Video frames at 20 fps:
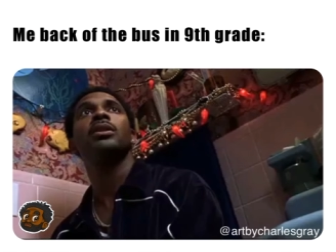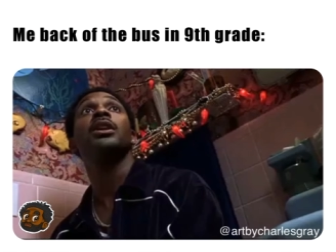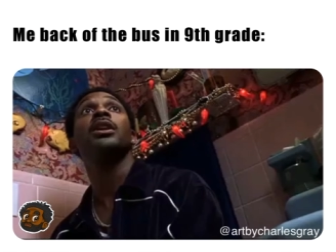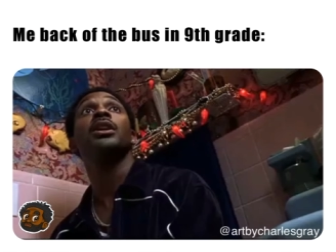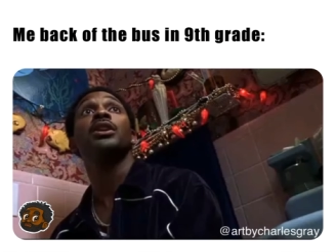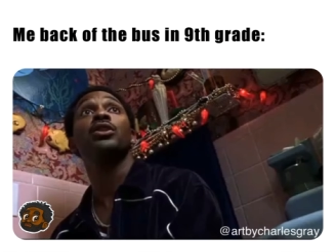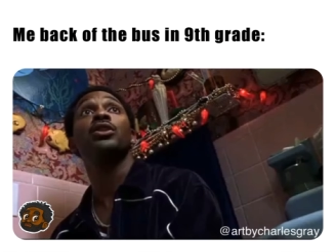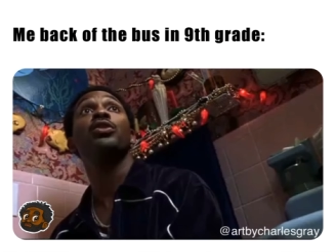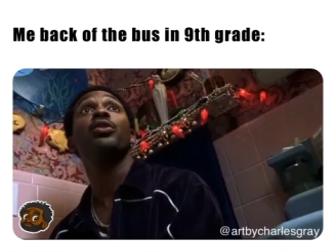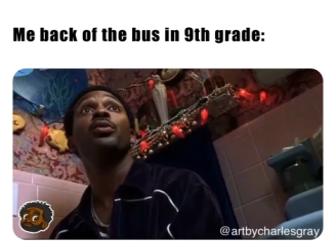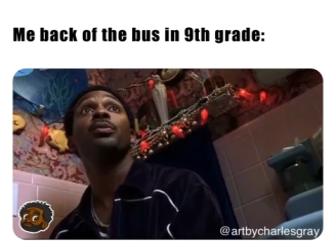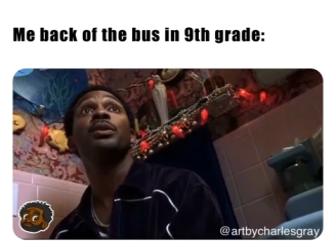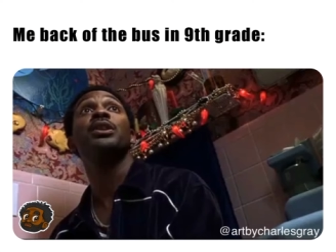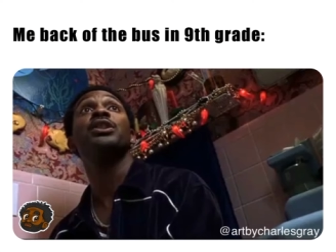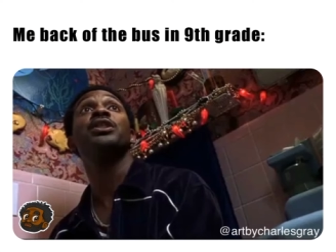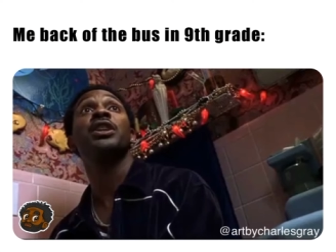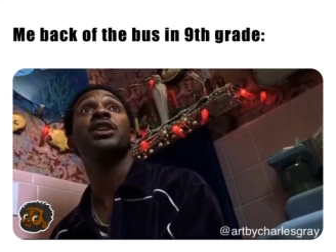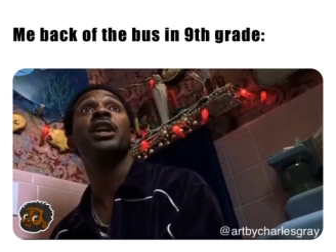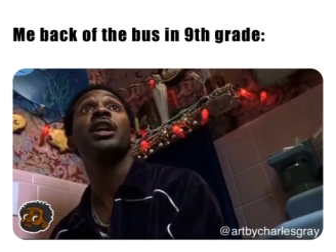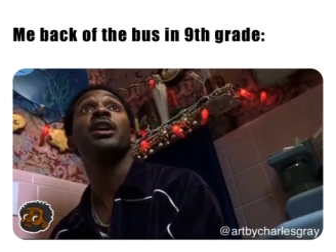Yeah, you are gonna be
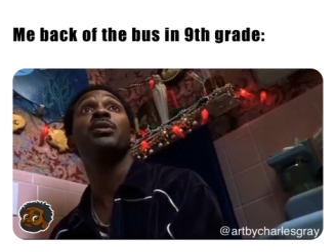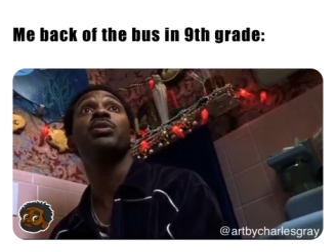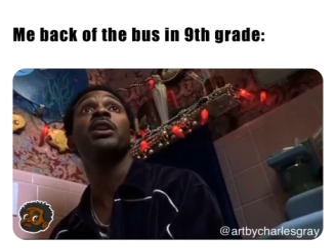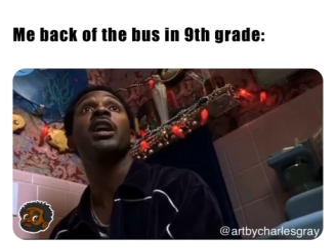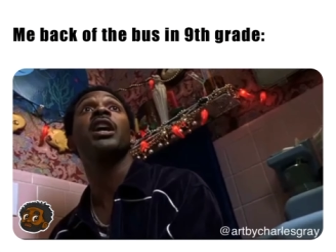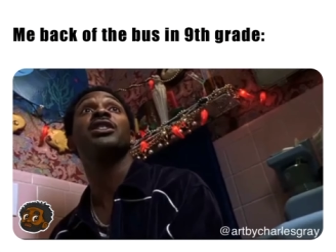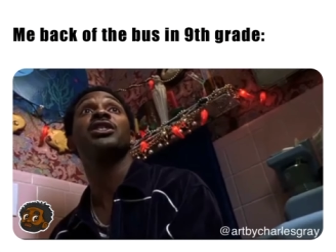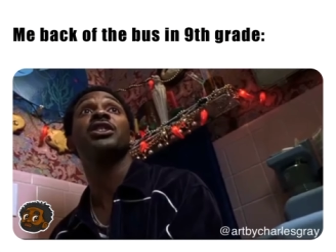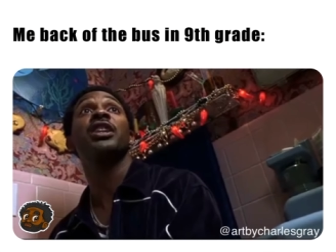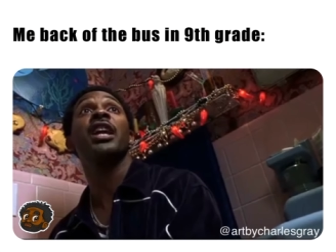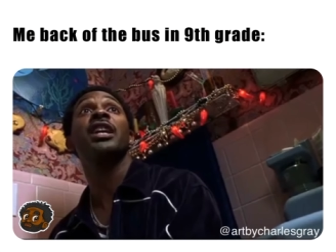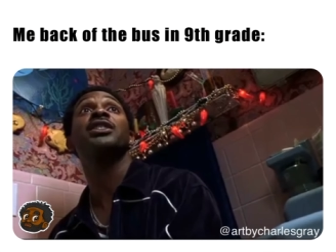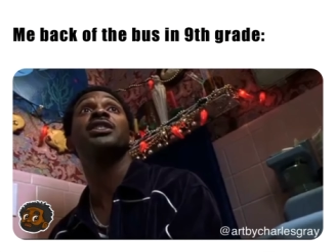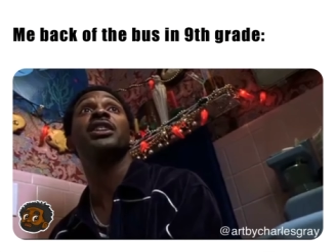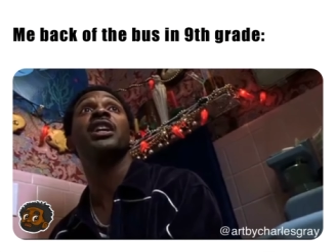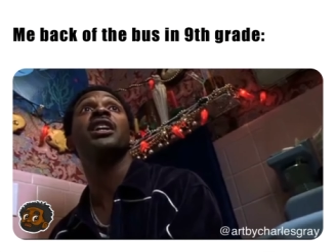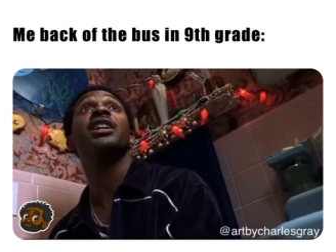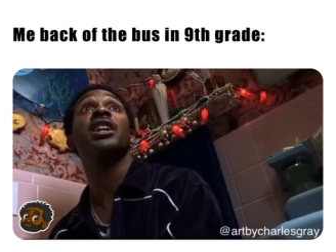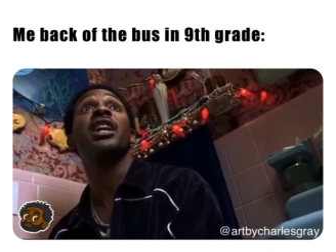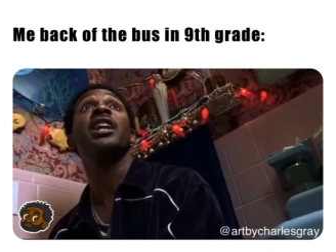scared when I snatch
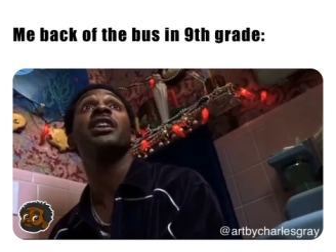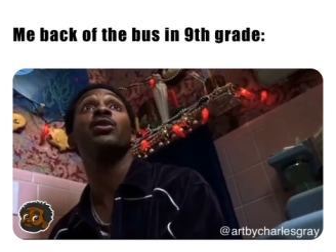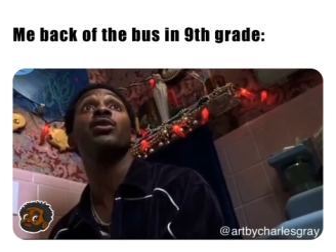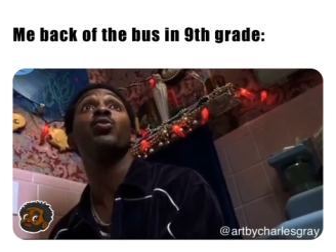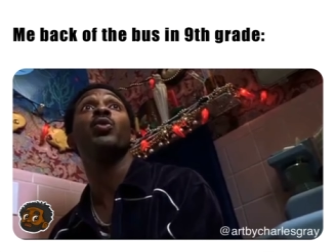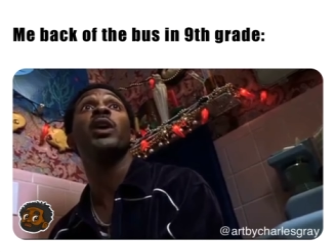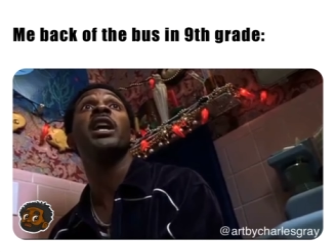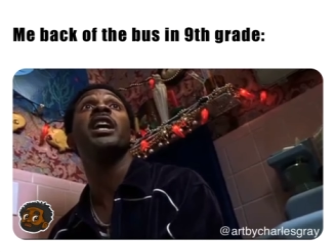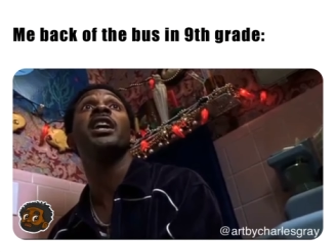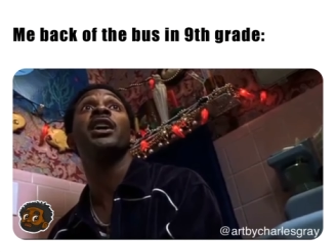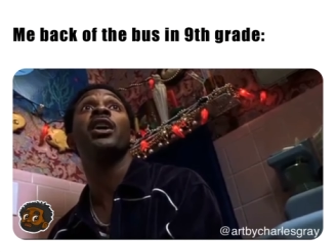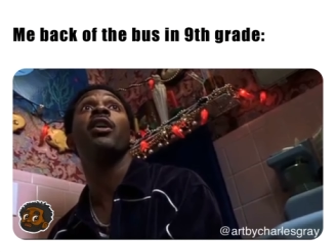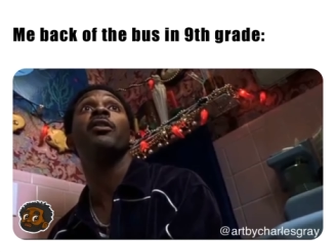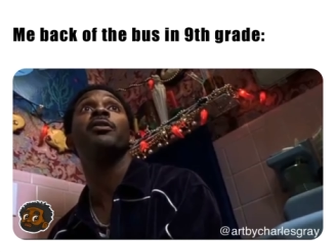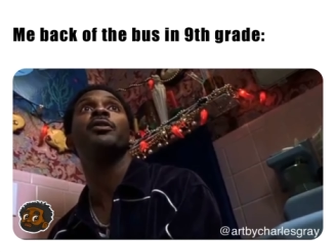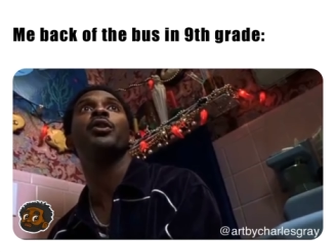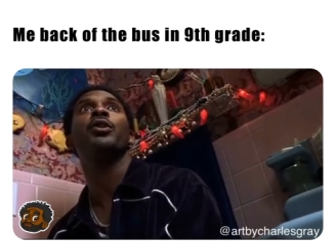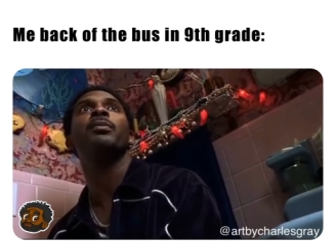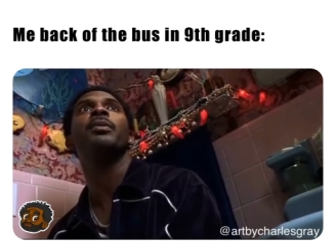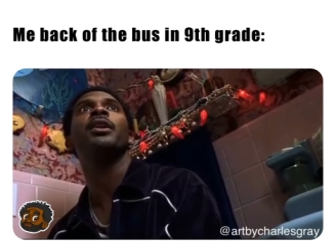that leather wig
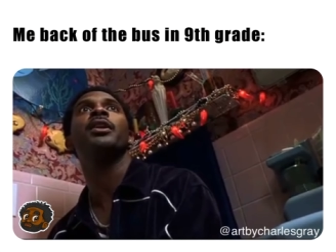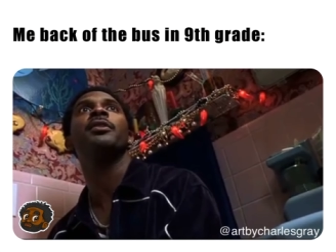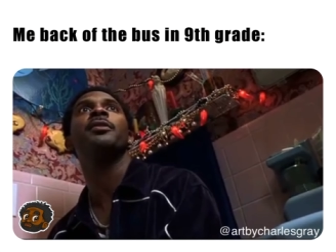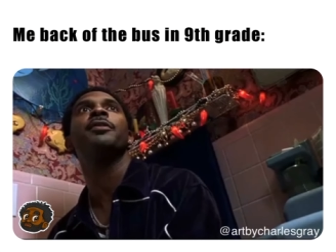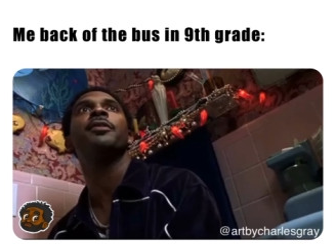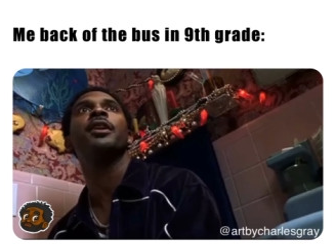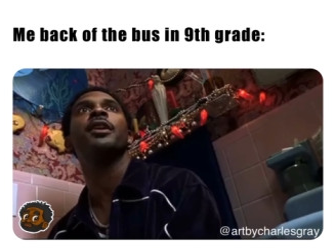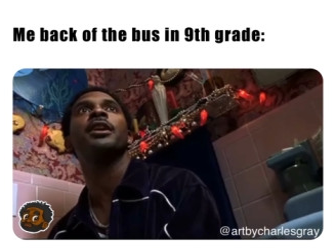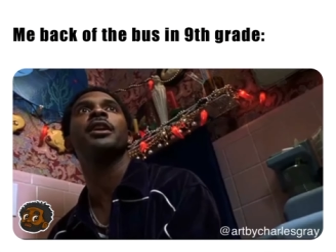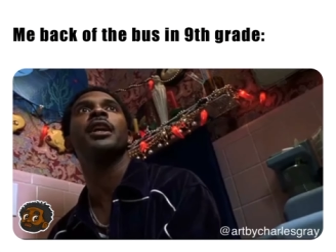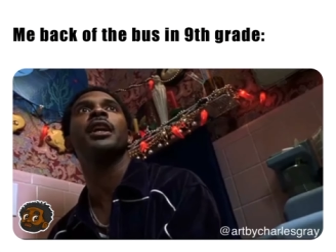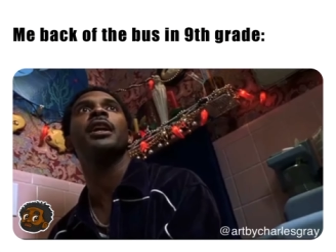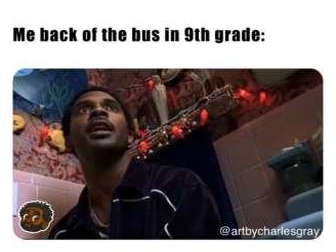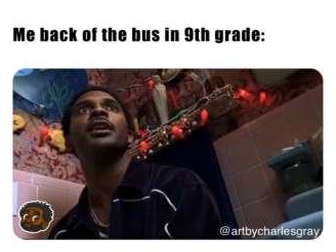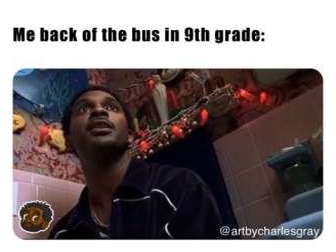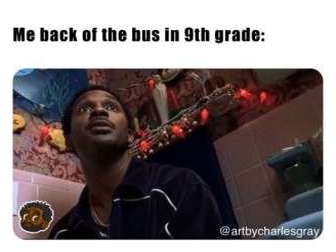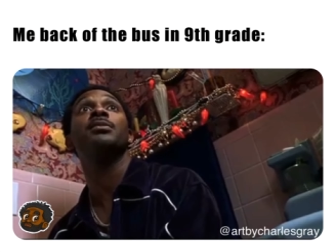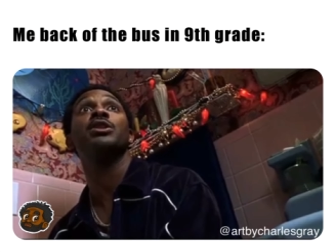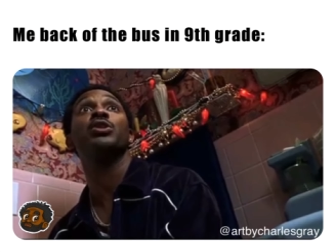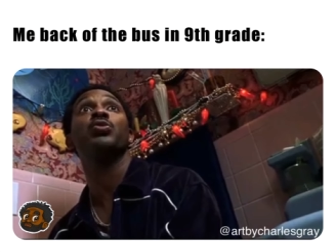off your head
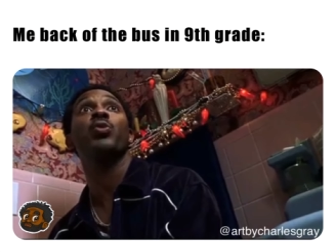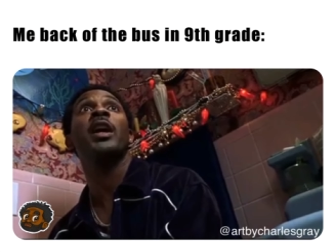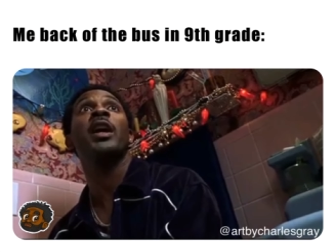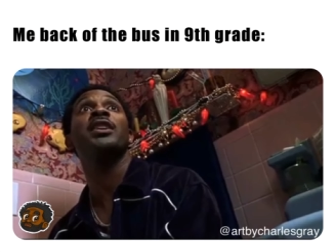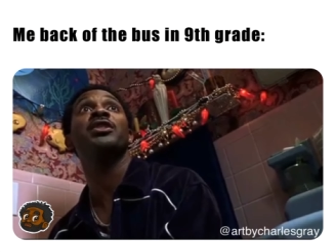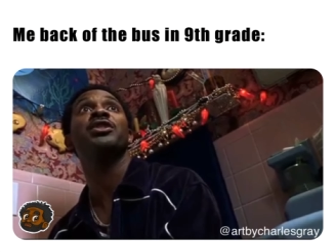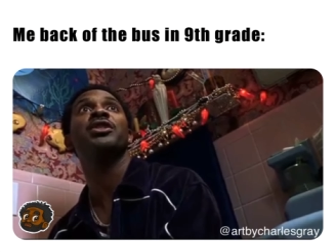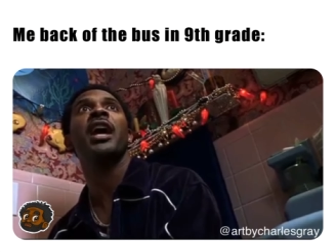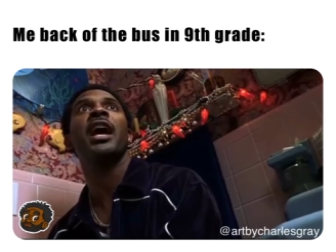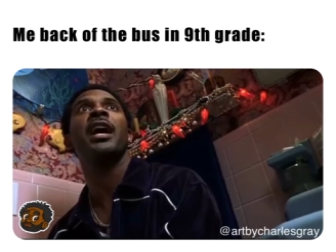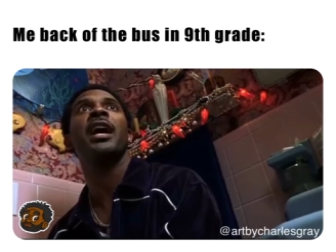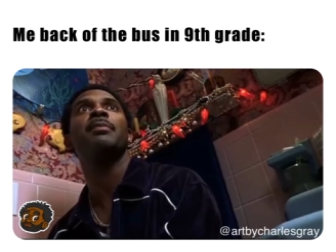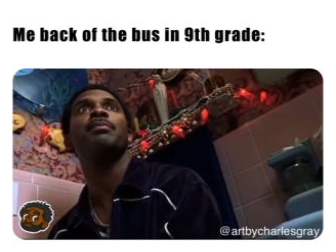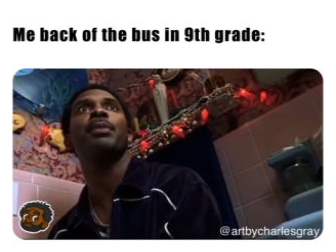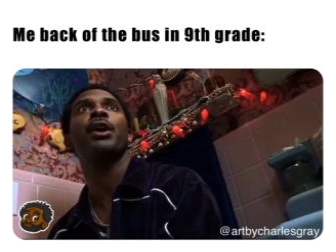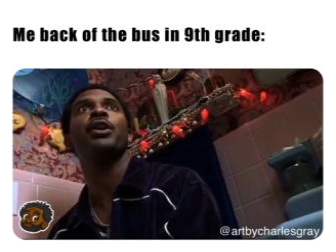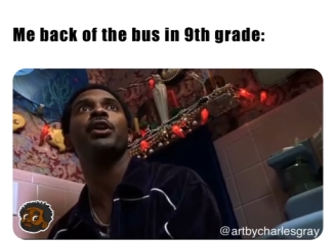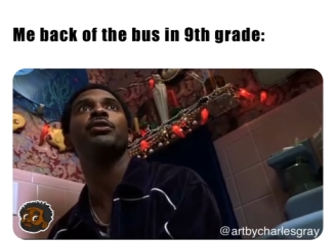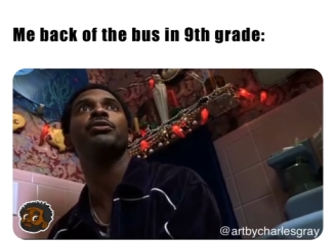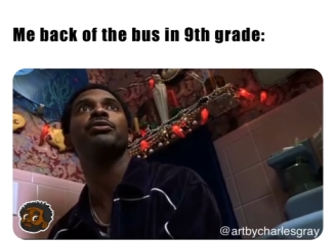and them suede
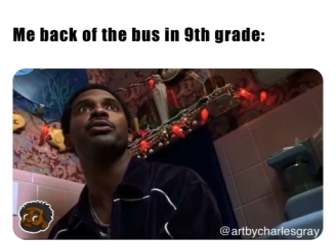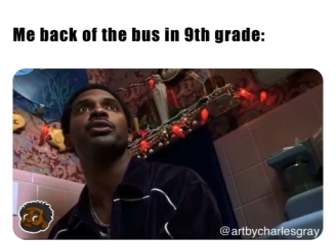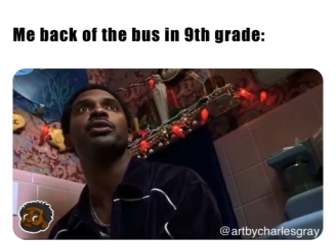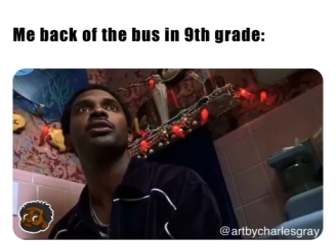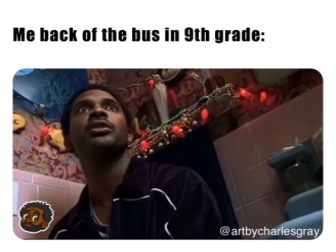sideburns.